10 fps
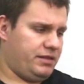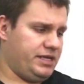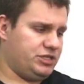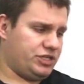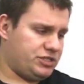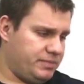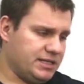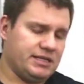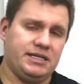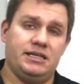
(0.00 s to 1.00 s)
The
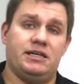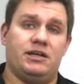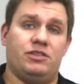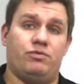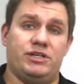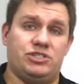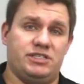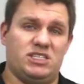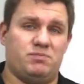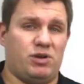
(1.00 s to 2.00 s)
adjustability, the
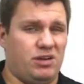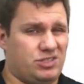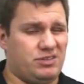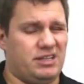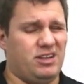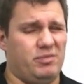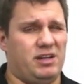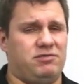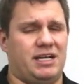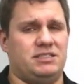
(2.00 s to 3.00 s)
rigidness, but also the little bit
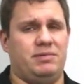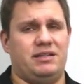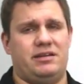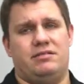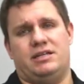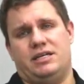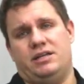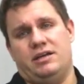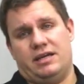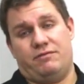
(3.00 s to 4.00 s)
of flexibility you
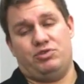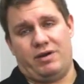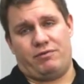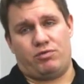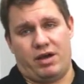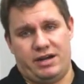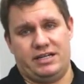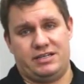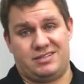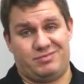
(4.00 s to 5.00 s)
need if you ever run it
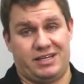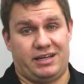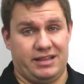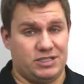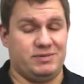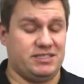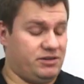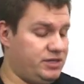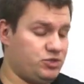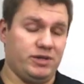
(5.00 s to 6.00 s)
into something. And let's be
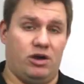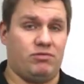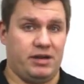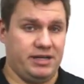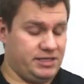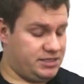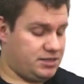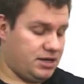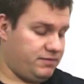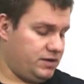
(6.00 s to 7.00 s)
serious, we all run it into
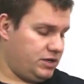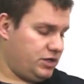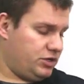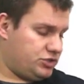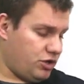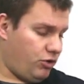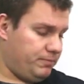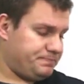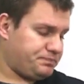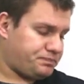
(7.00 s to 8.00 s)
stuff.
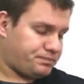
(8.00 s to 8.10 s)
So